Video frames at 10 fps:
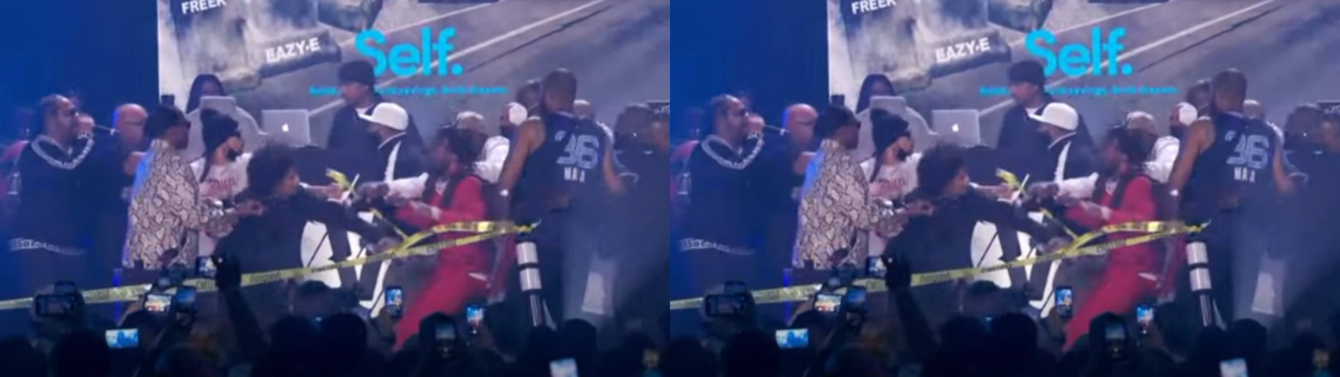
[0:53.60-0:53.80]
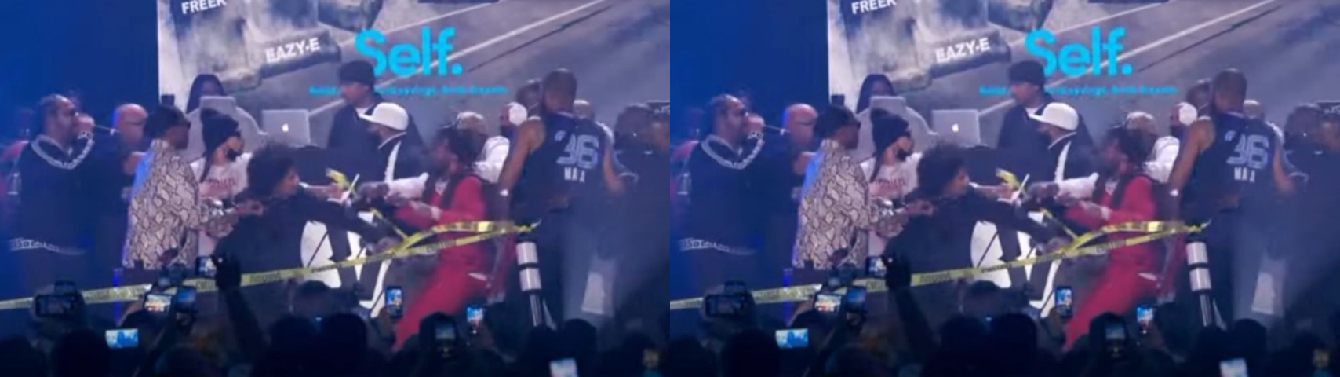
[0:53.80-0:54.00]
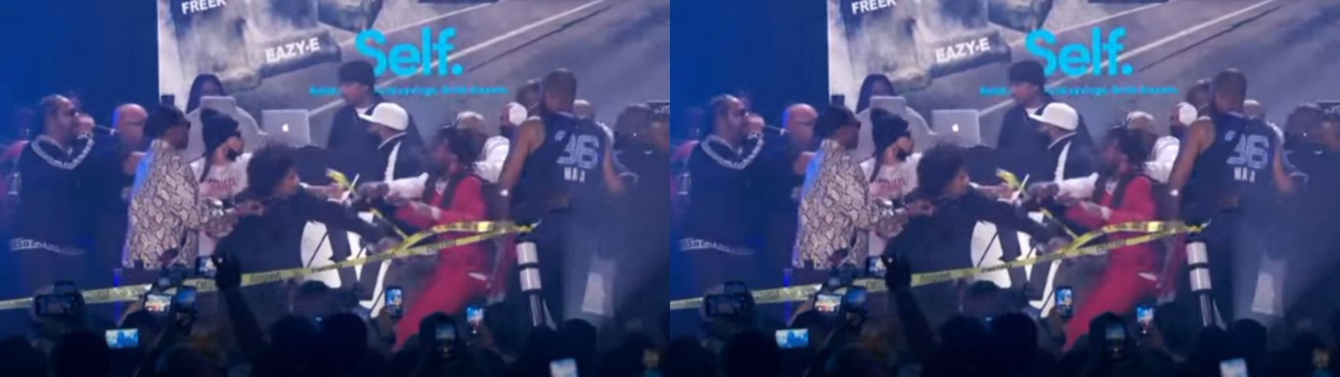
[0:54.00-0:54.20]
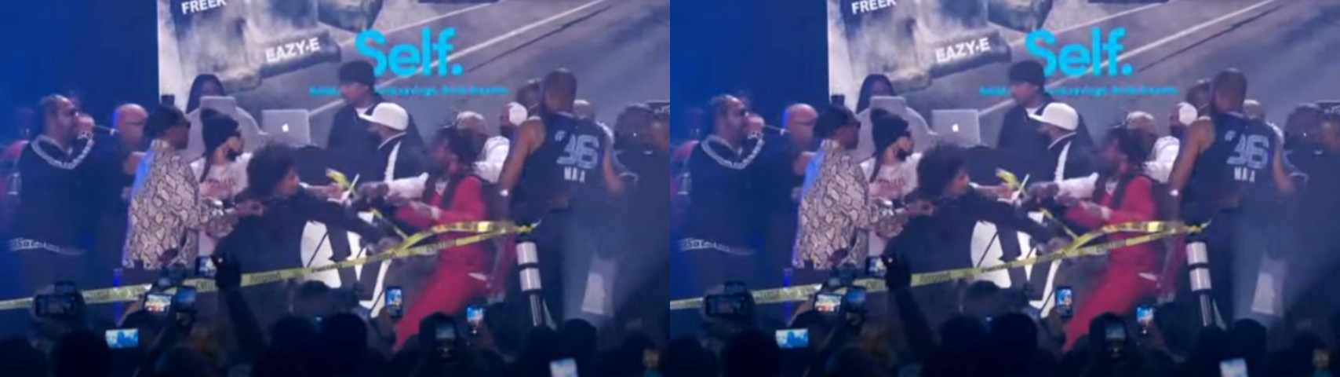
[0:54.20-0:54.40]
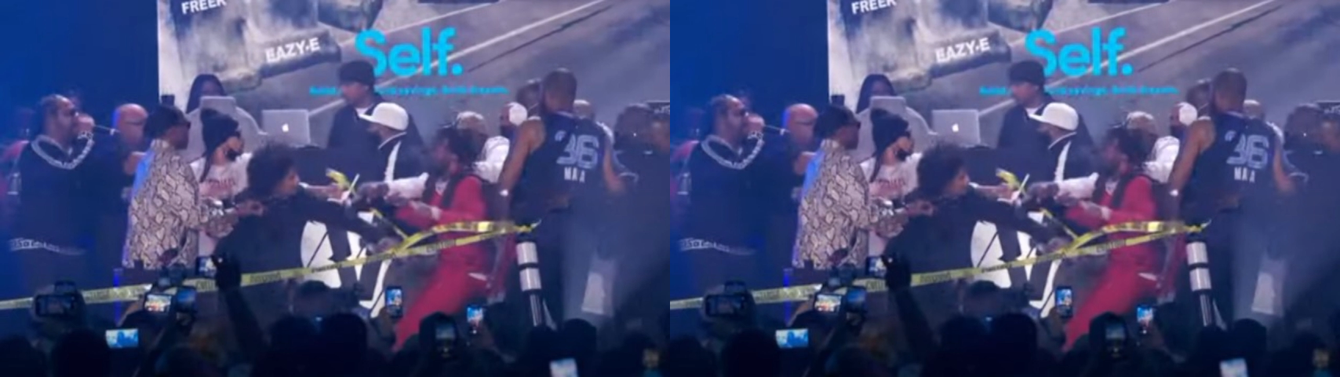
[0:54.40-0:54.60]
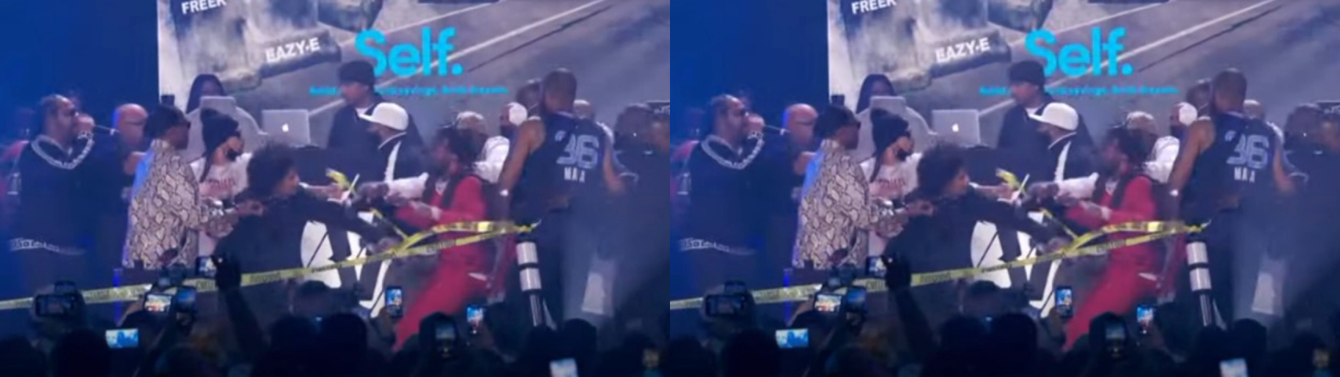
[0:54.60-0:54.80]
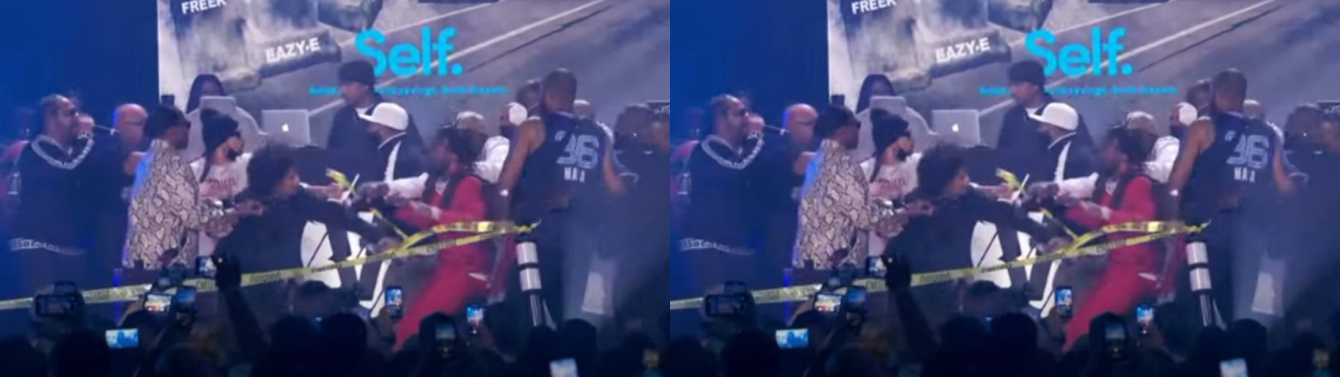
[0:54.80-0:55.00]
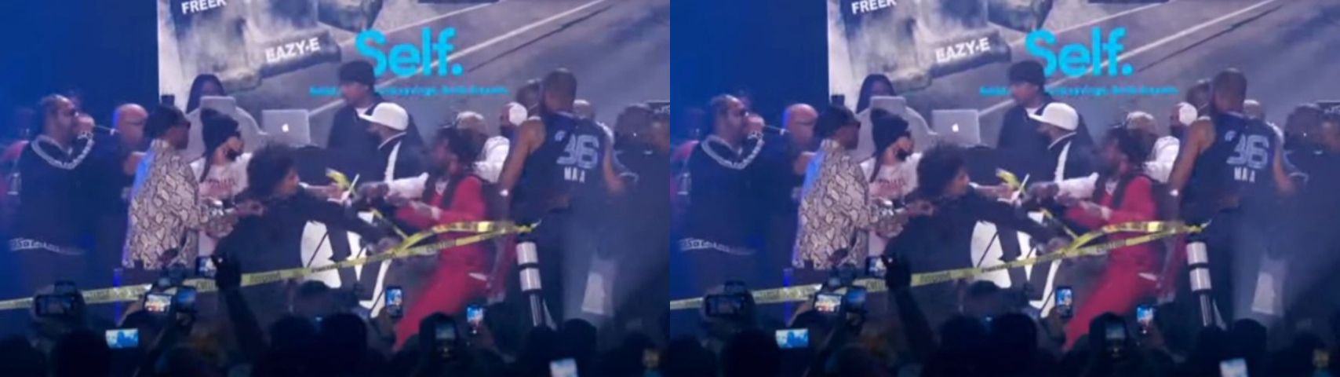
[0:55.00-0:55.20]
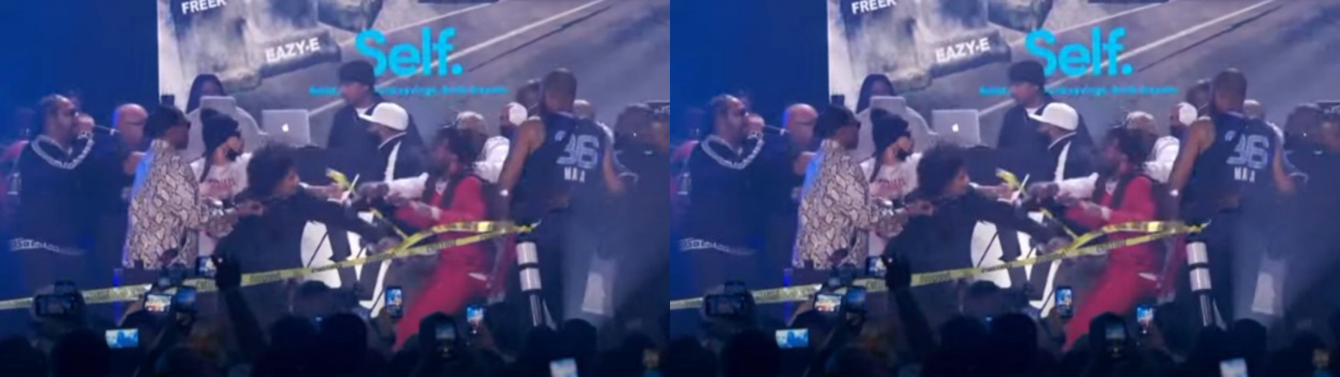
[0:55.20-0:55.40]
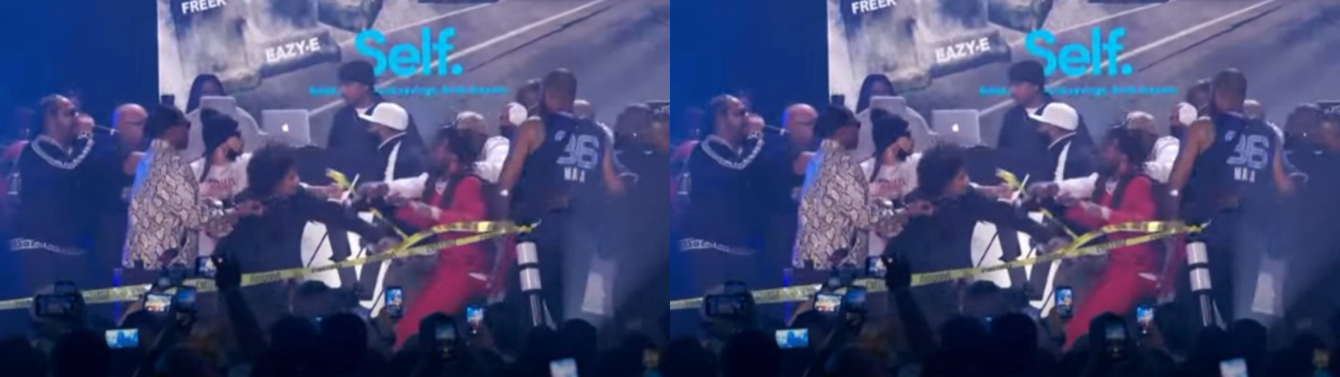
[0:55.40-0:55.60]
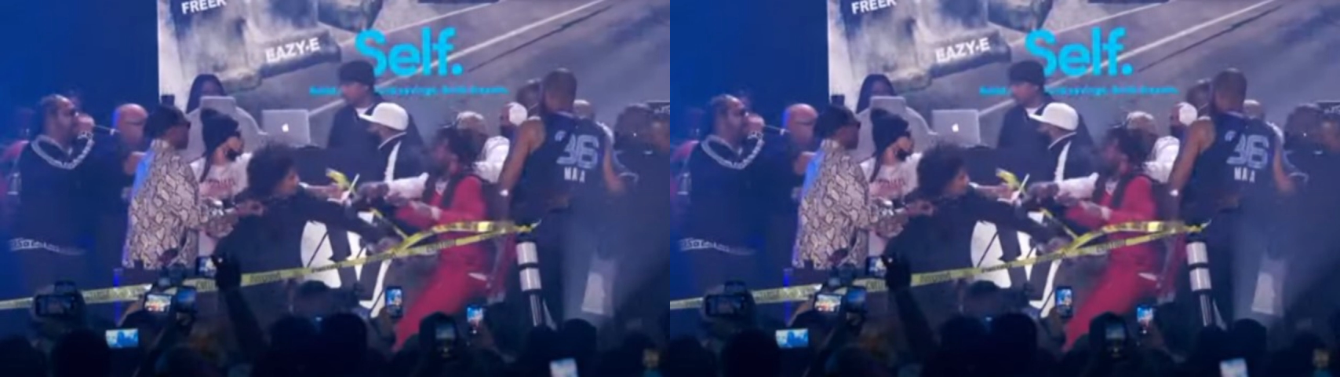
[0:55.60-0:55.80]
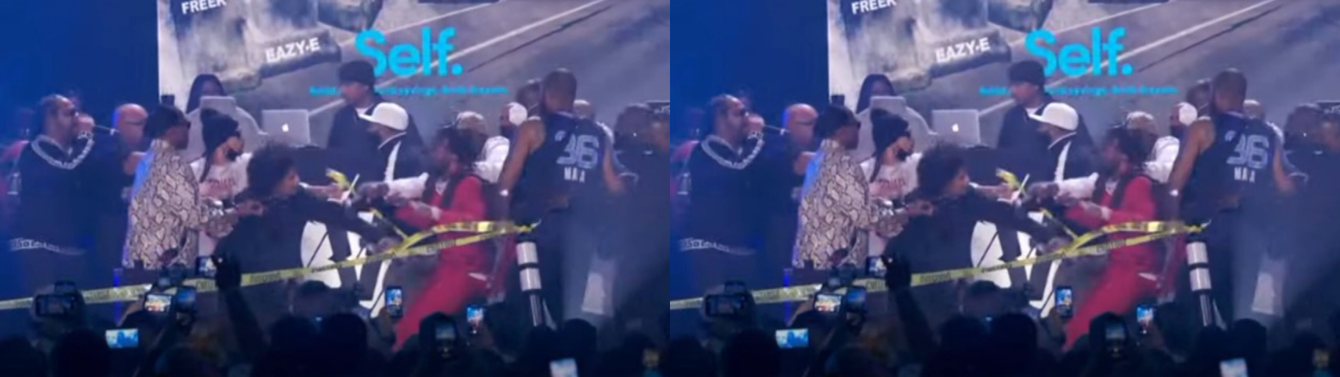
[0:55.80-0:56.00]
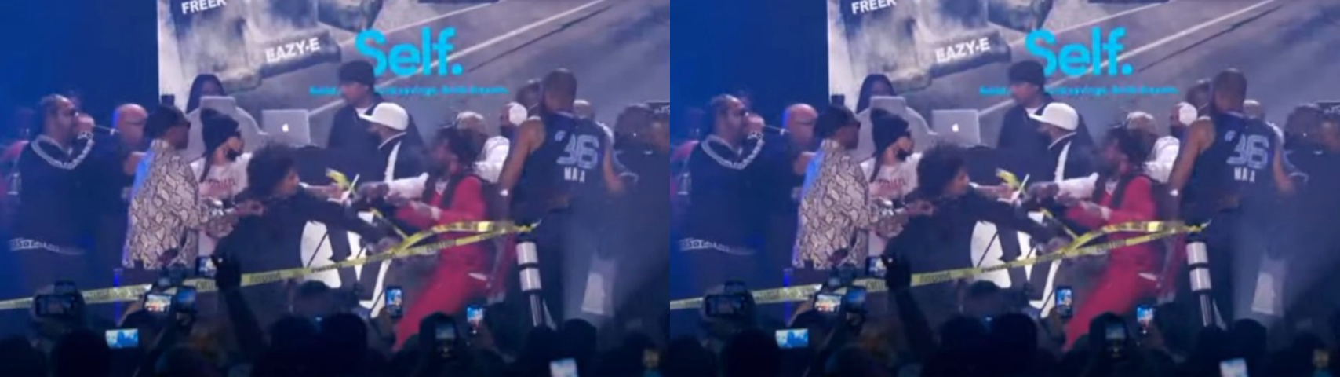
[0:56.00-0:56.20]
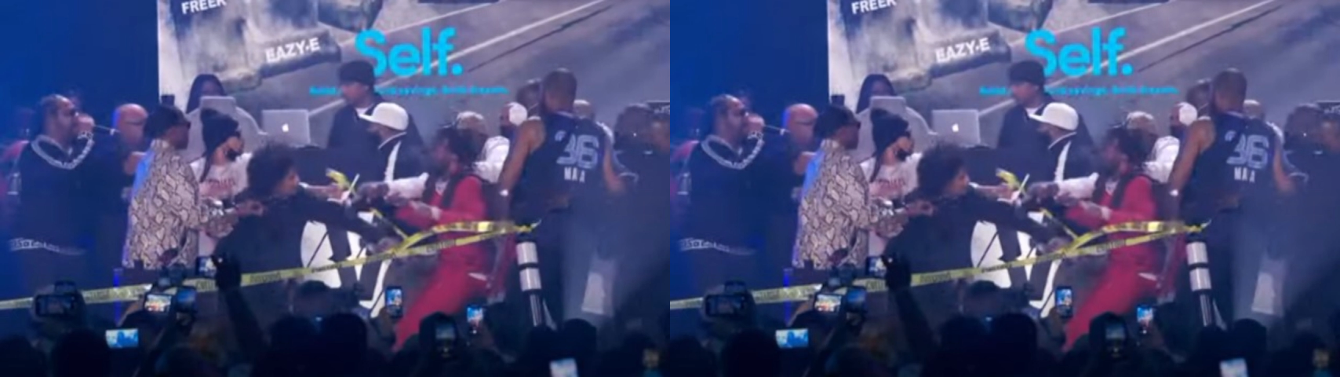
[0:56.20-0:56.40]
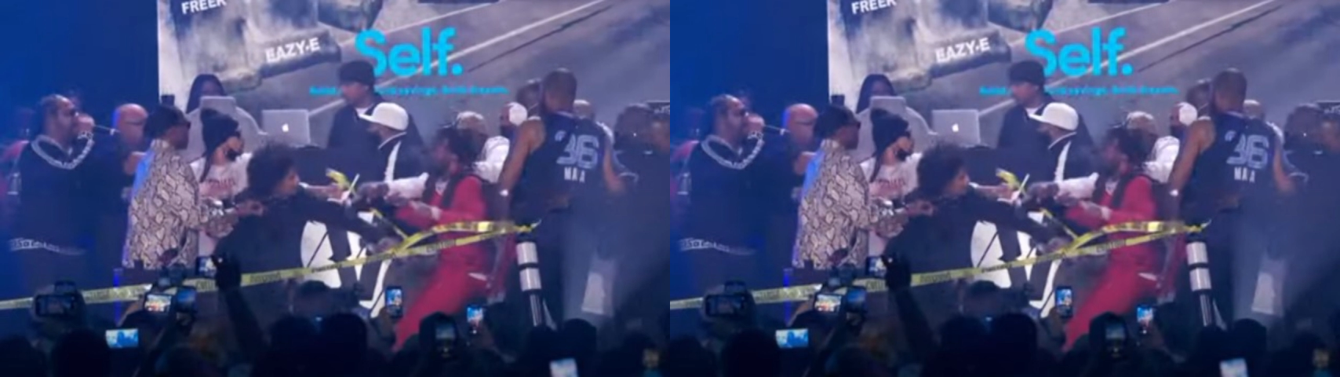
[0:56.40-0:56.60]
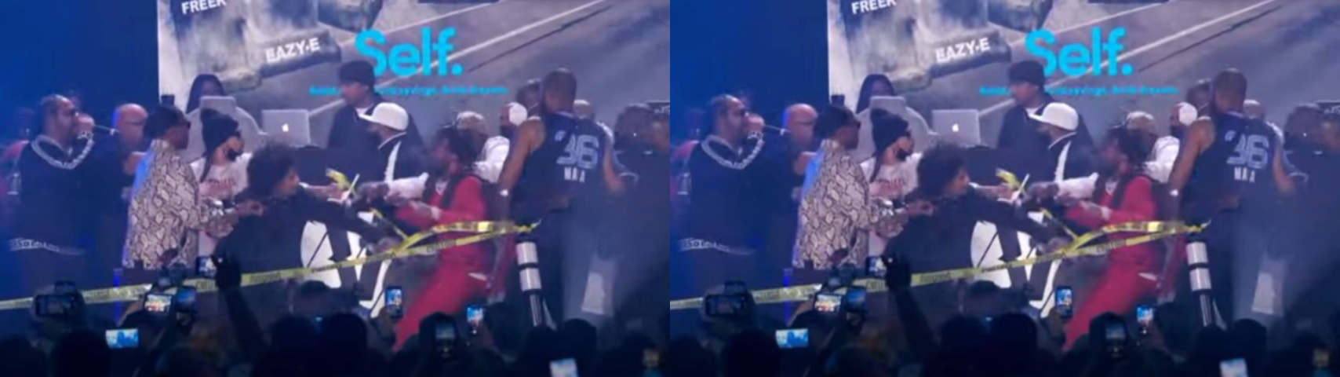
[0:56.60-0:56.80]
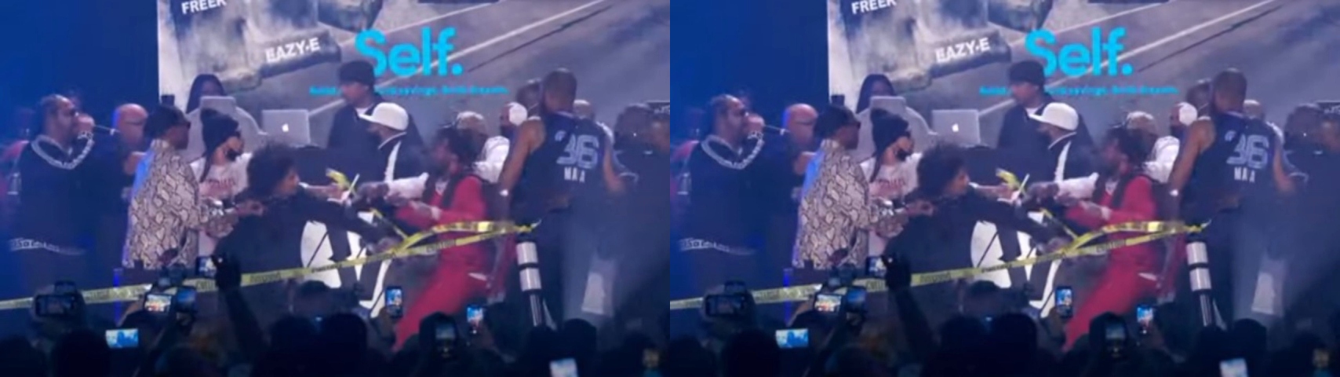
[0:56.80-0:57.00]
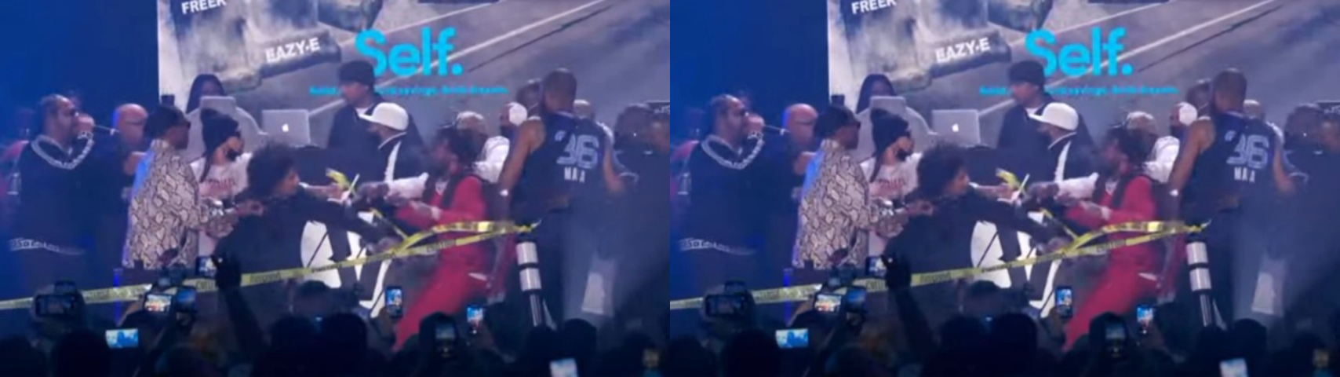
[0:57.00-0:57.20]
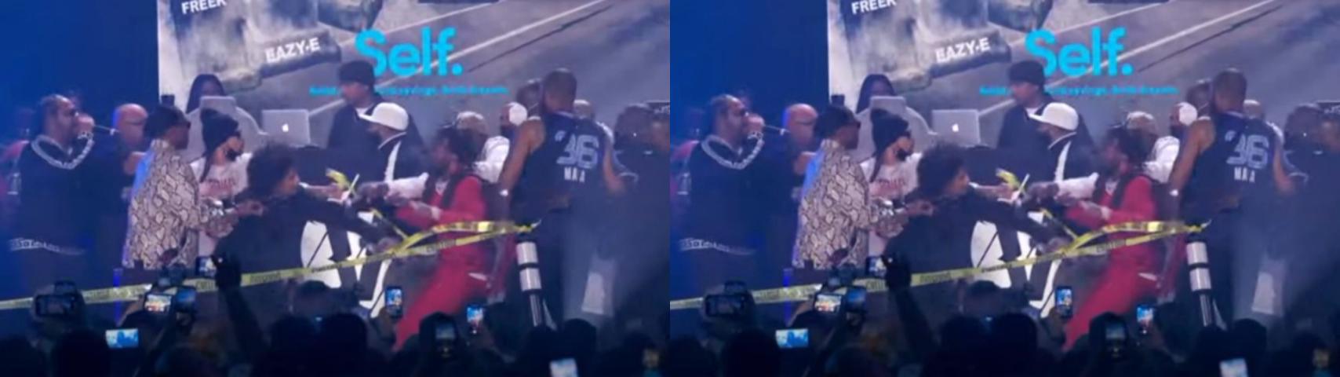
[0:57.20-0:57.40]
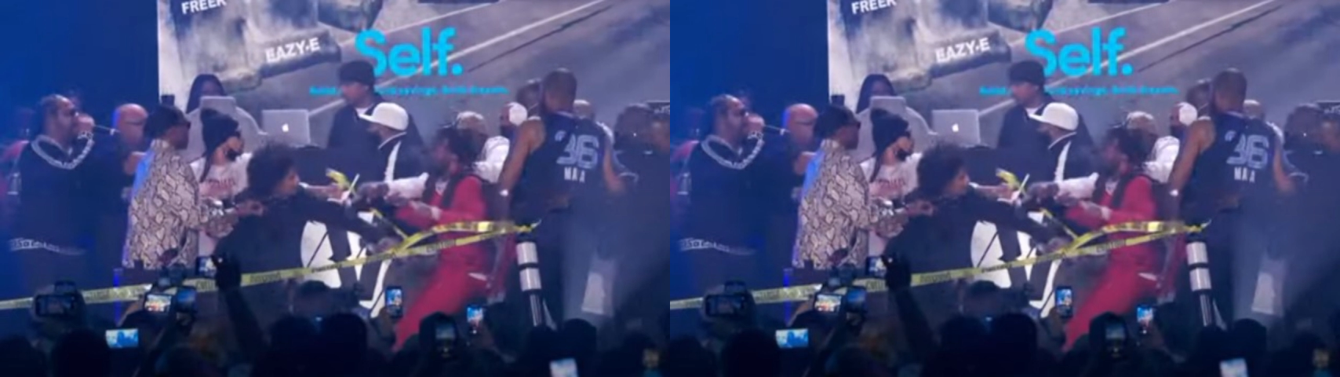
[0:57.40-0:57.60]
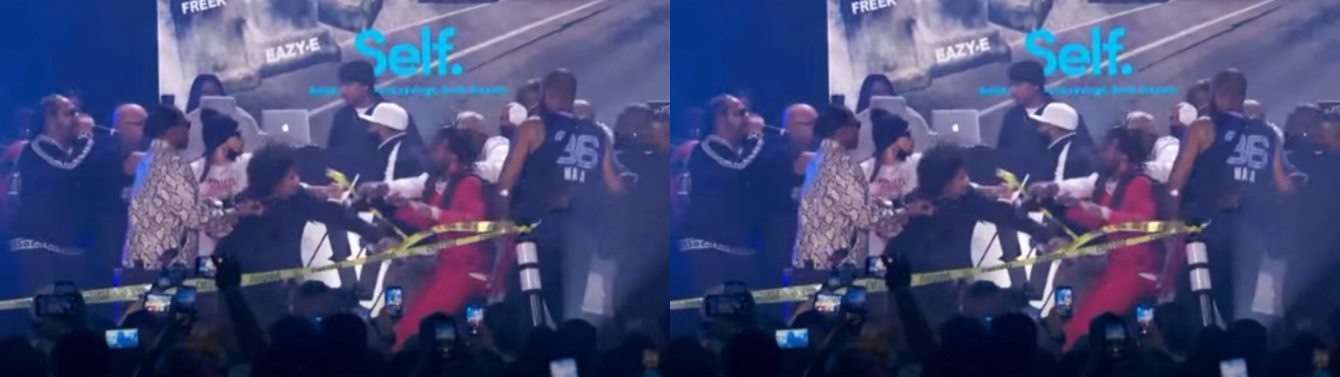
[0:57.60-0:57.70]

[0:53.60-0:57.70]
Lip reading: No face is visible, so there are no lips to read.